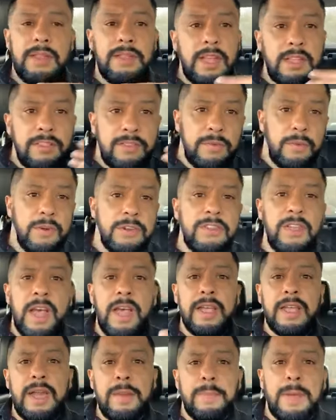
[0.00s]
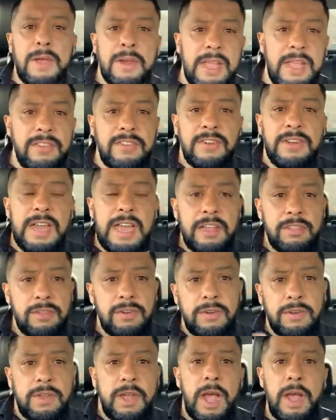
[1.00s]
and they were talking about
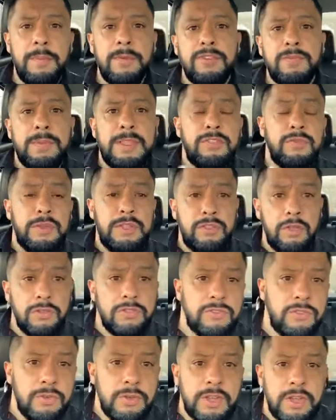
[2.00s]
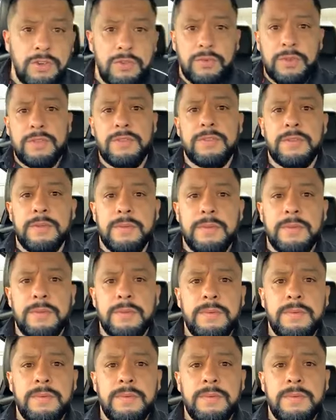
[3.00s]
international commerce between those two countries.